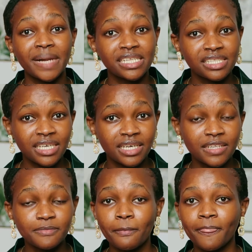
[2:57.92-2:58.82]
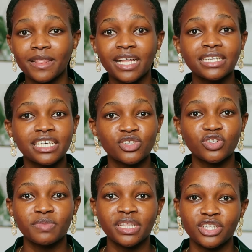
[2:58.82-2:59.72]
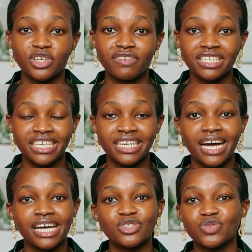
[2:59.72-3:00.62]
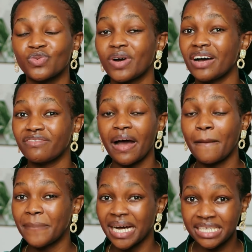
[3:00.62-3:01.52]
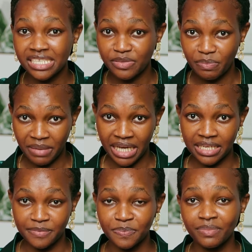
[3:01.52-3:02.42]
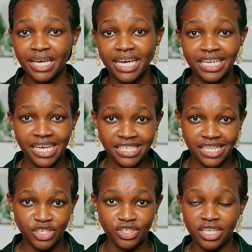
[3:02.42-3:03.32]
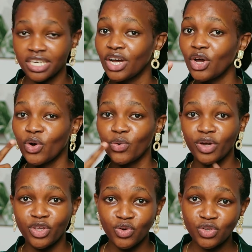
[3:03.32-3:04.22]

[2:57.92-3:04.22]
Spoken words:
but still that does not mean that your vagina has to have a bad smell. And here's the trick. When you